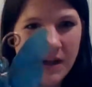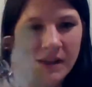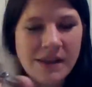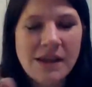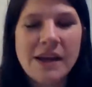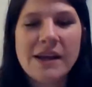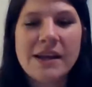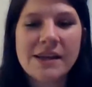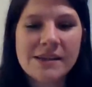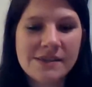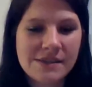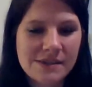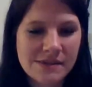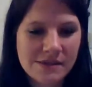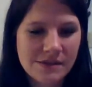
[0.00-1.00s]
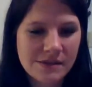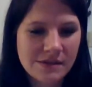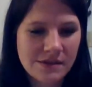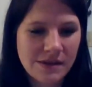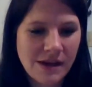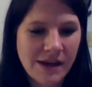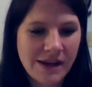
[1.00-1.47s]
And then I guess,
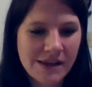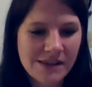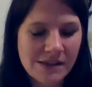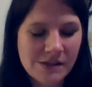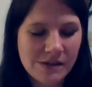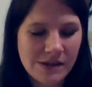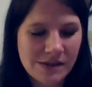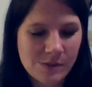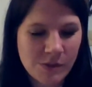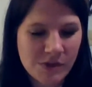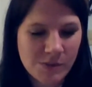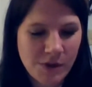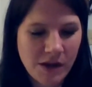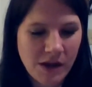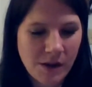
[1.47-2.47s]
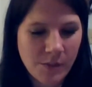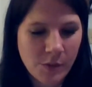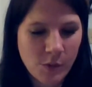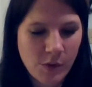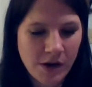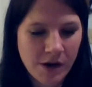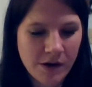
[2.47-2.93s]
I guess it, this must be
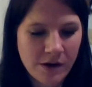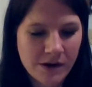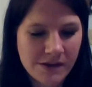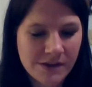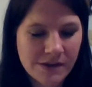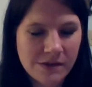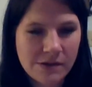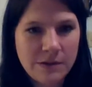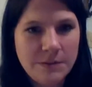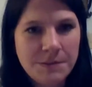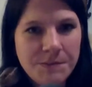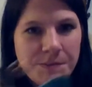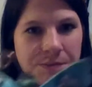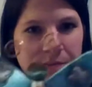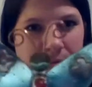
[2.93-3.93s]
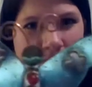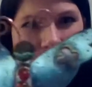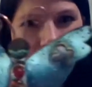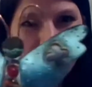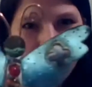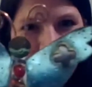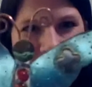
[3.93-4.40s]
copper wire on his little,
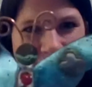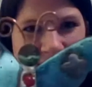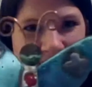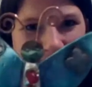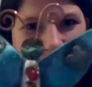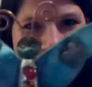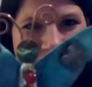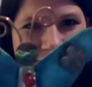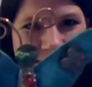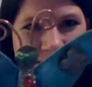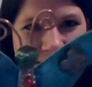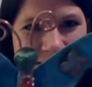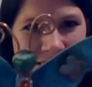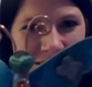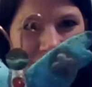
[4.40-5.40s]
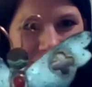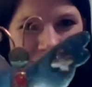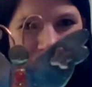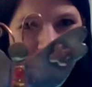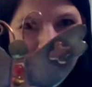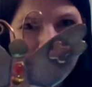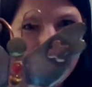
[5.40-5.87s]
his antennas there.
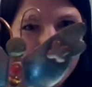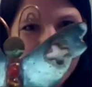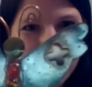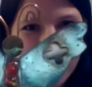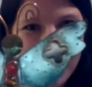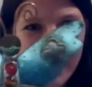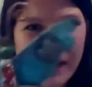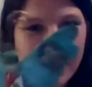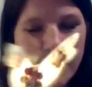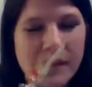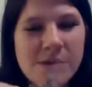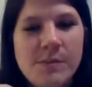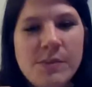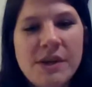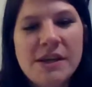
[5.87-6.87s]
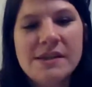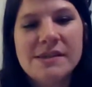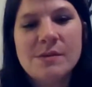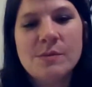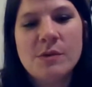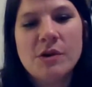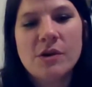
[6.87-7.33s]
And then the
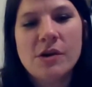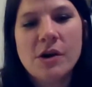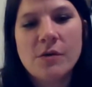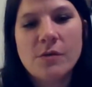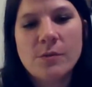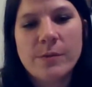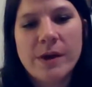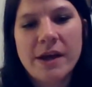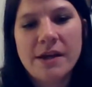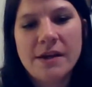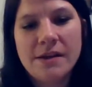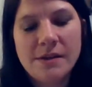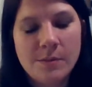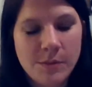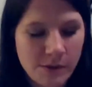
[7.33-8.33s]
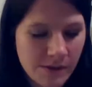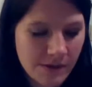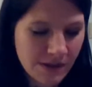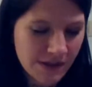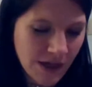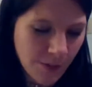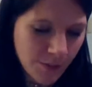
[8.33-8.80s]
beads in the middle are red. The,
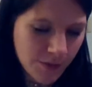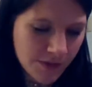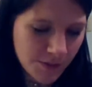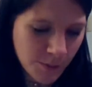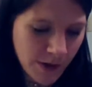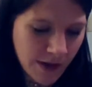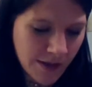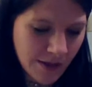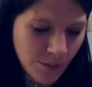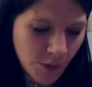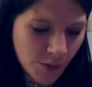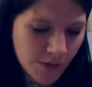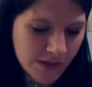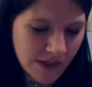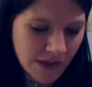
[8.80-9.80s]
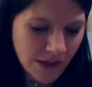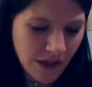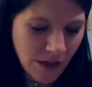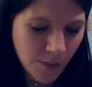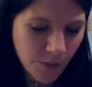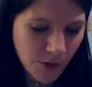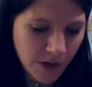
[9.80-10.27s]
the top one's red. The middle one's like
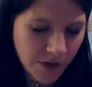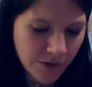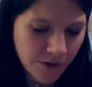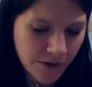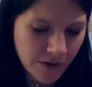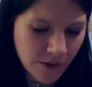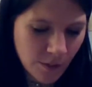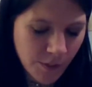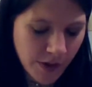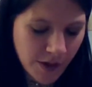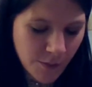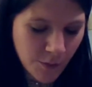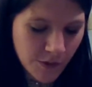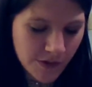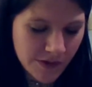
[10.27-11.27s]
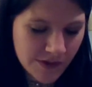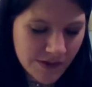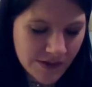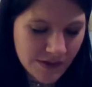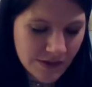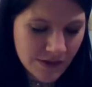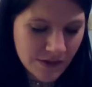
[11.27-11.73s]
an amber color. And then the bottom one
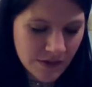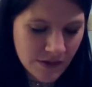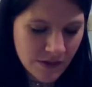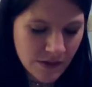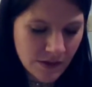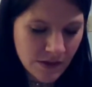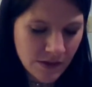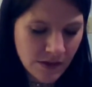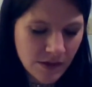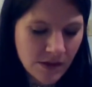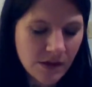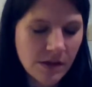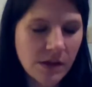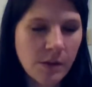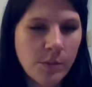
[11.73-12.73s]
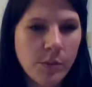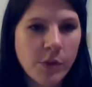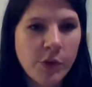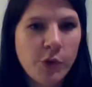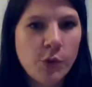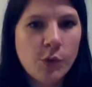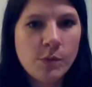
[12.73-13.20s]
is
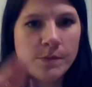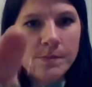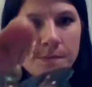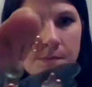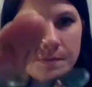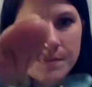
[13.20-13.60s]
blue.